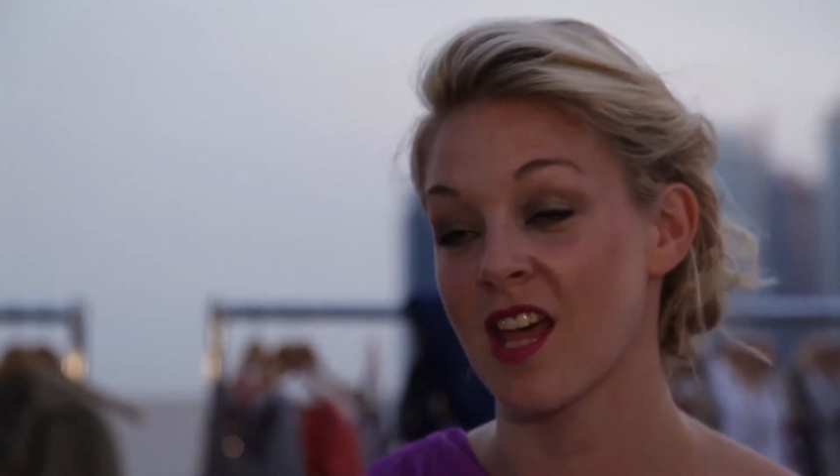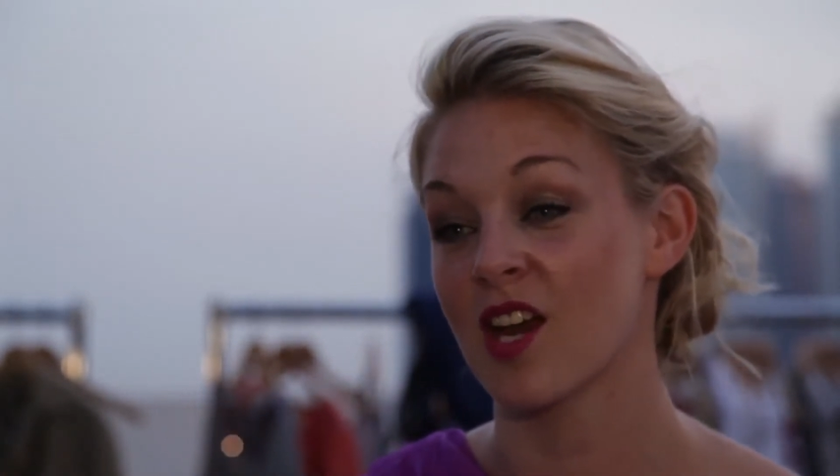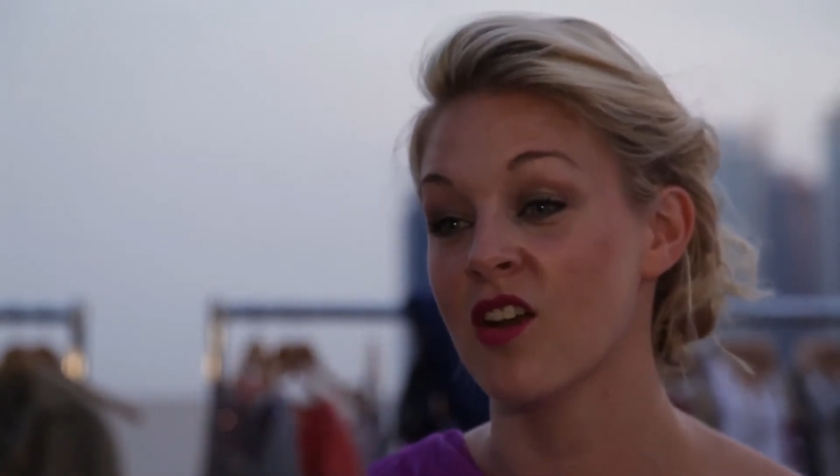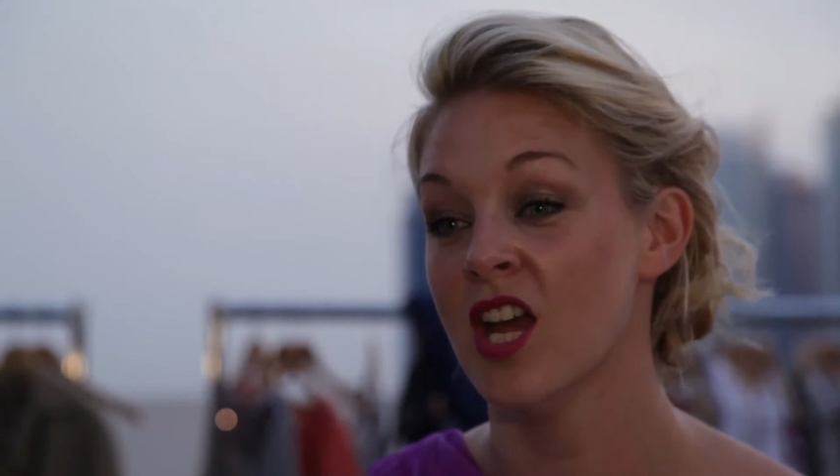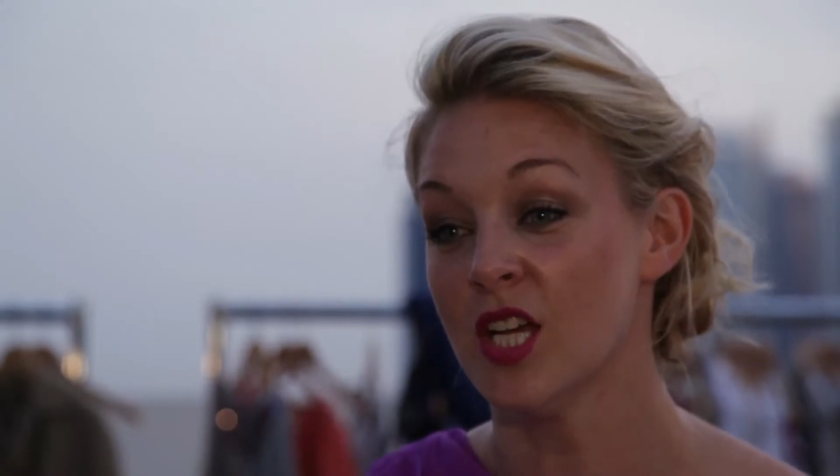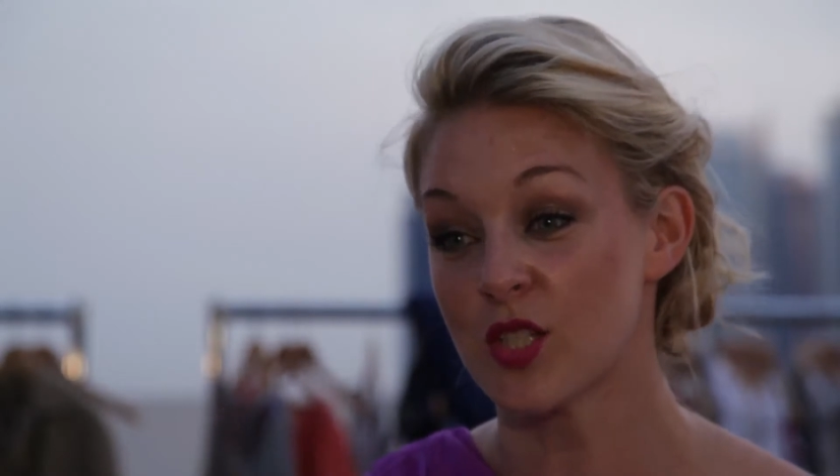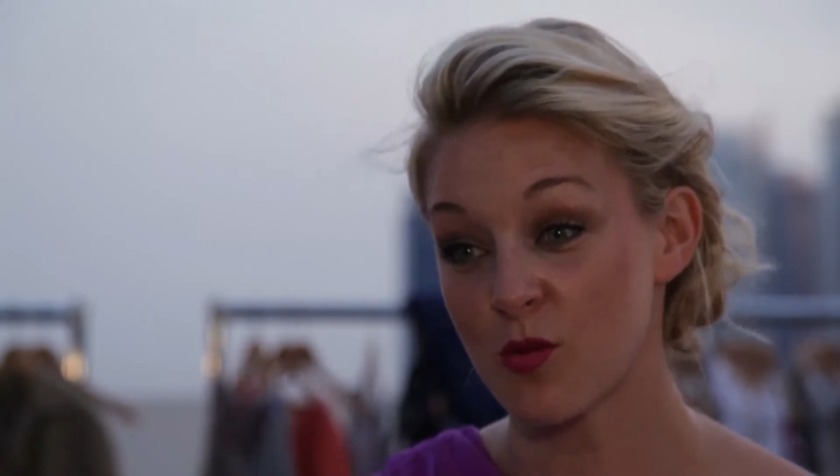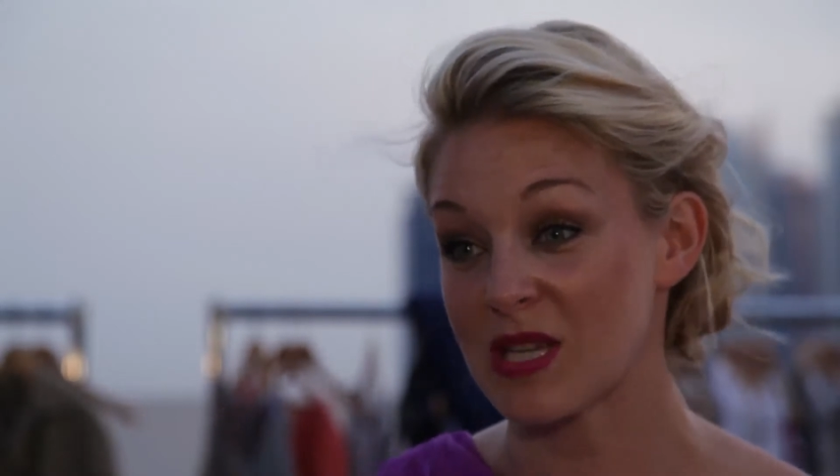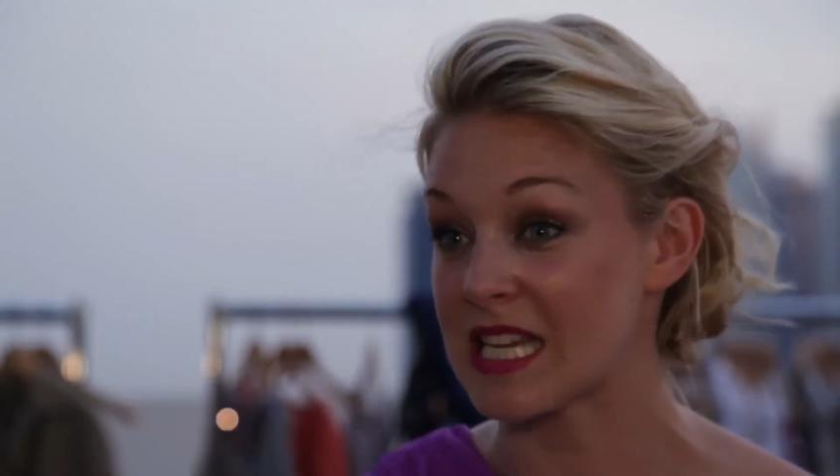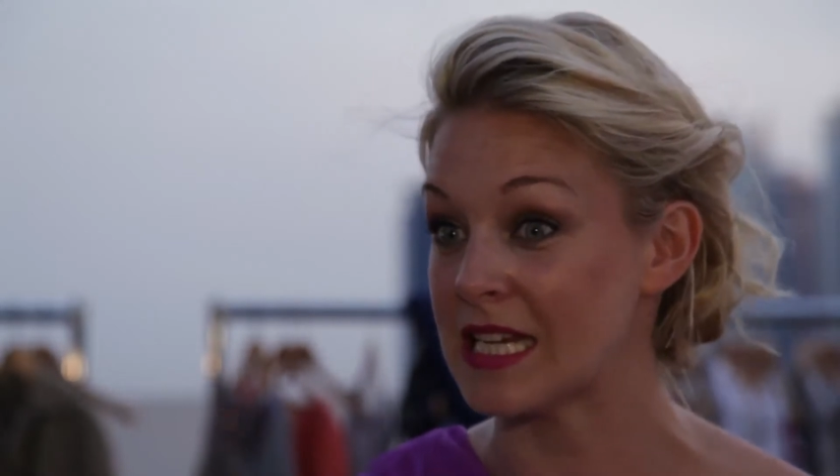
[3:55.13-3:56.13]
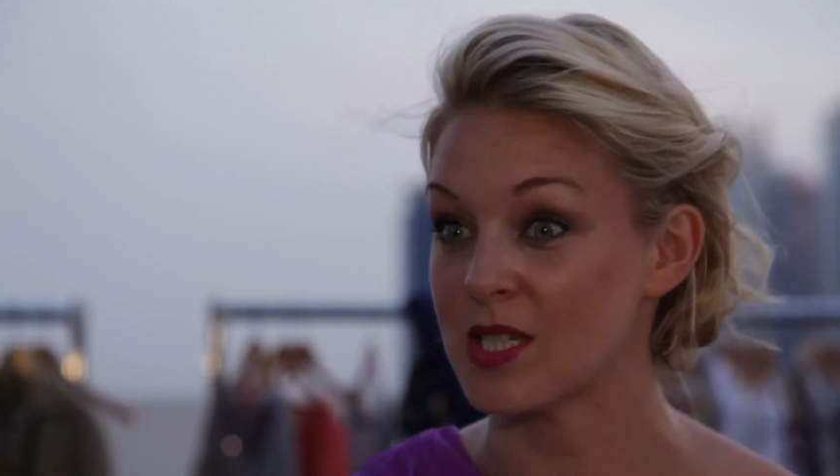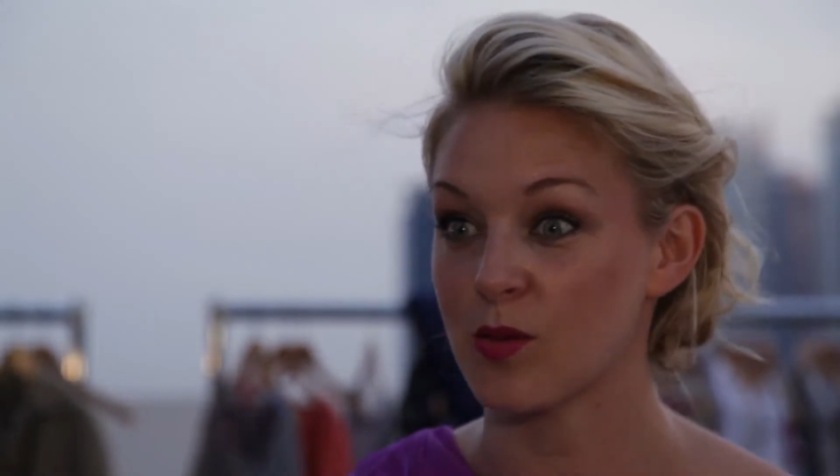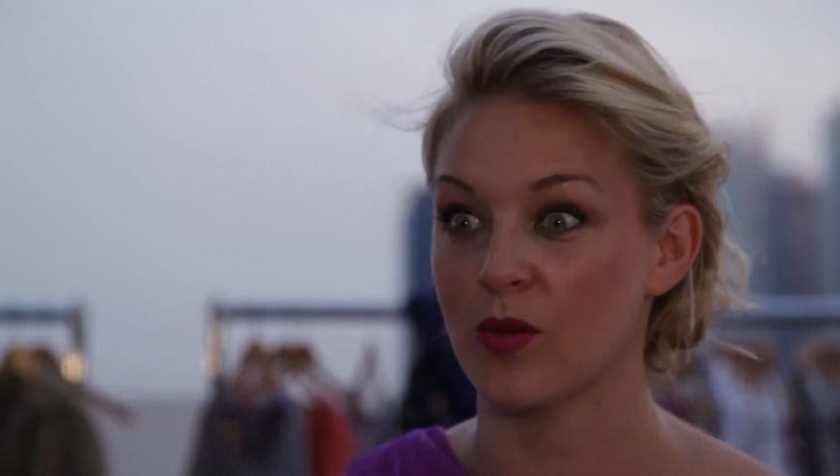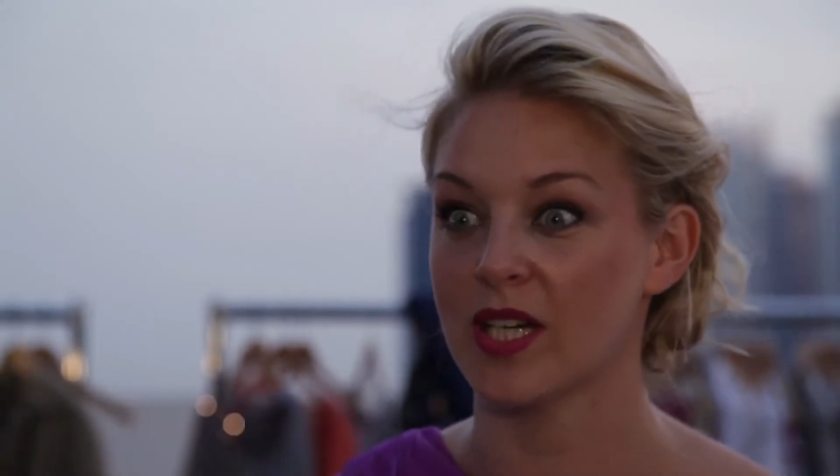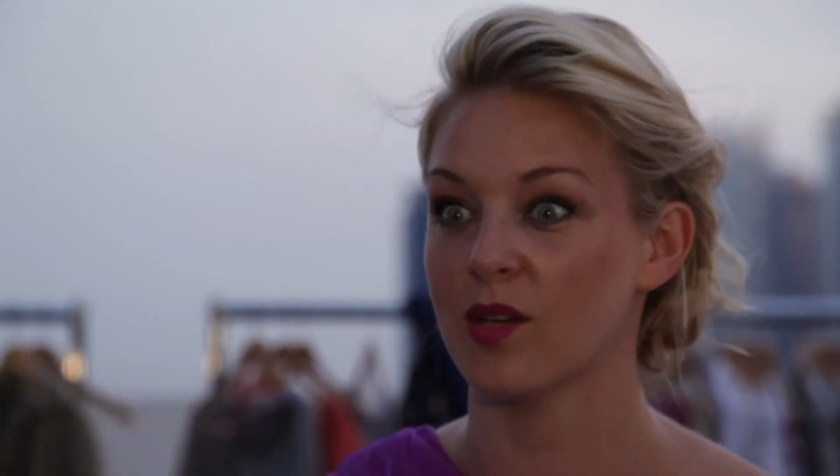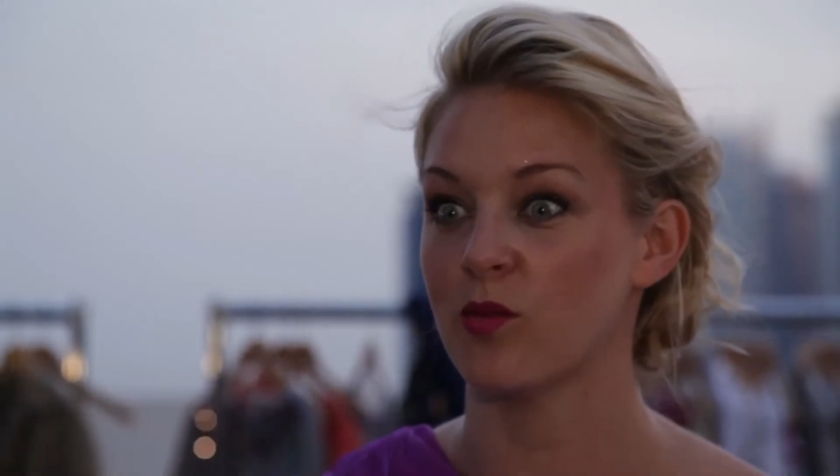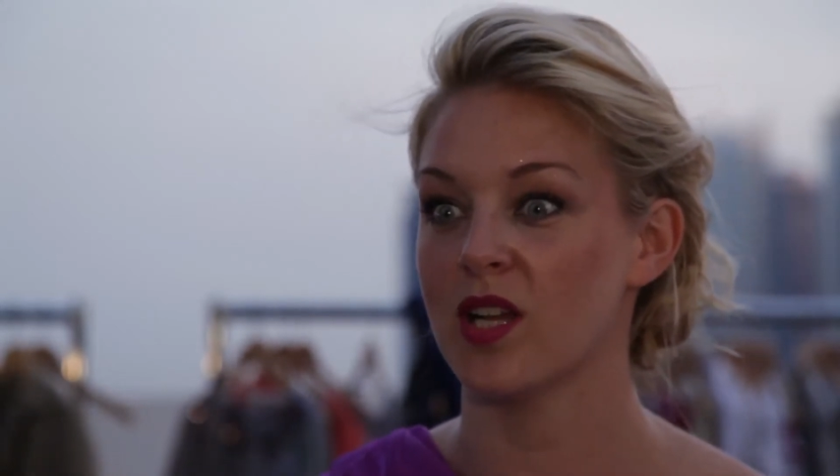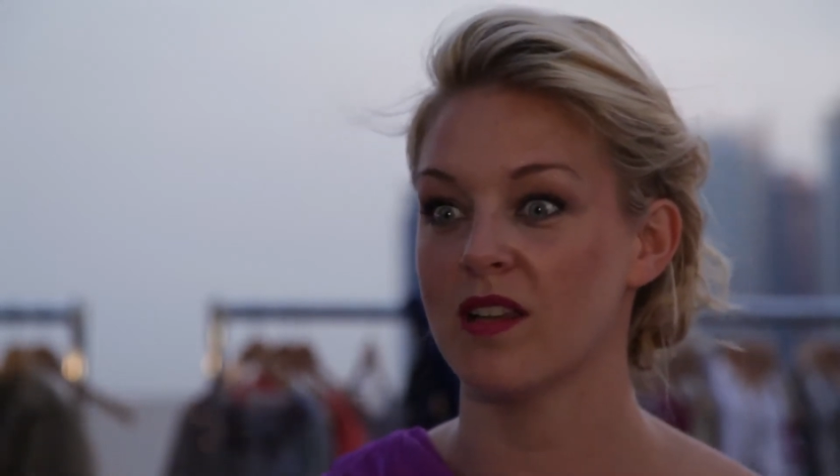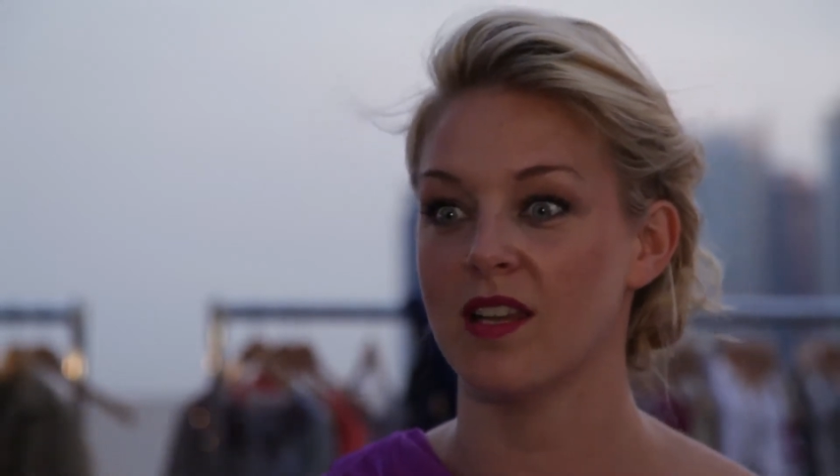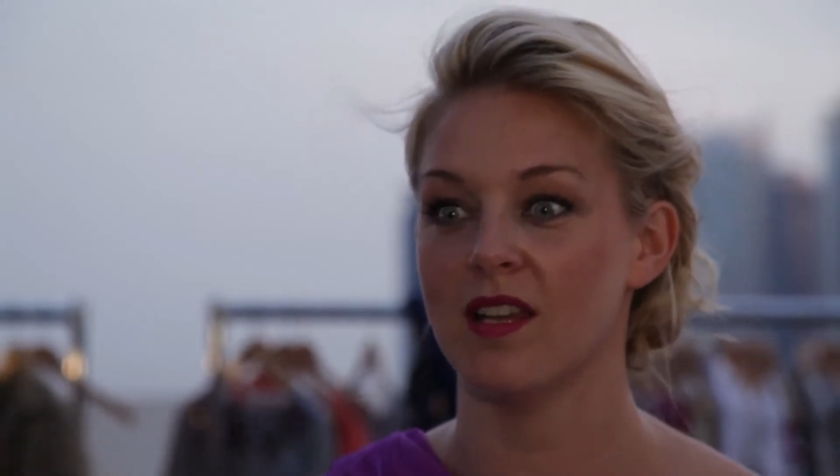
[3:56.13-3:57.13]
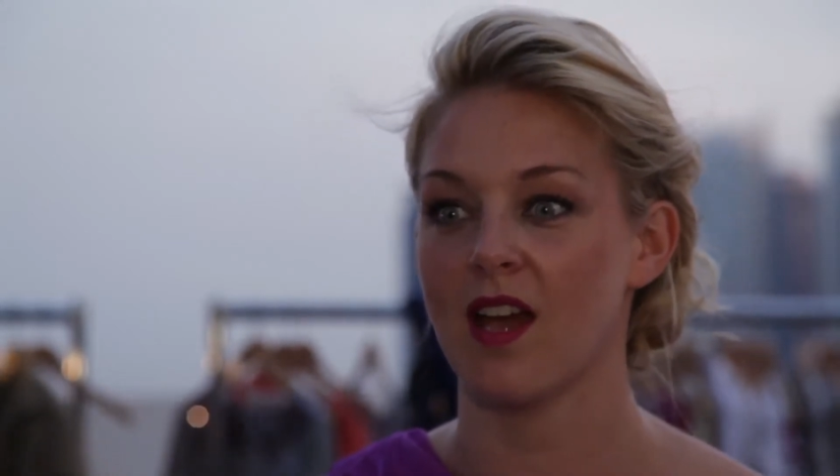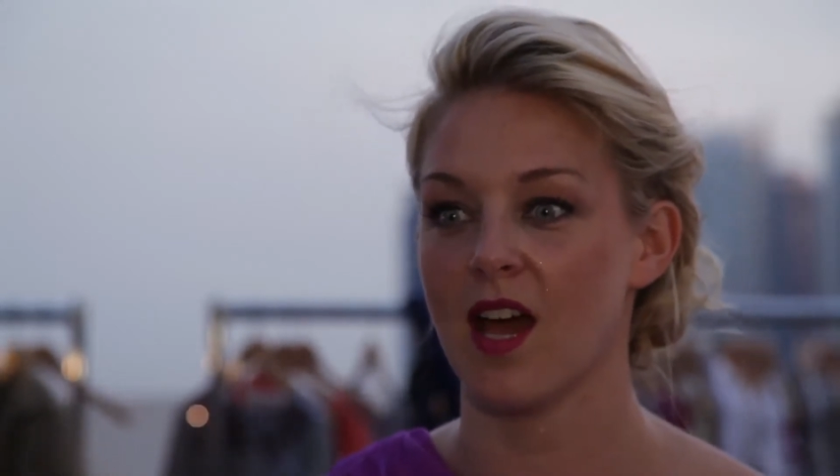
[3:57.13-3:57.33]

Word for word: And then two weeks later we went and won the,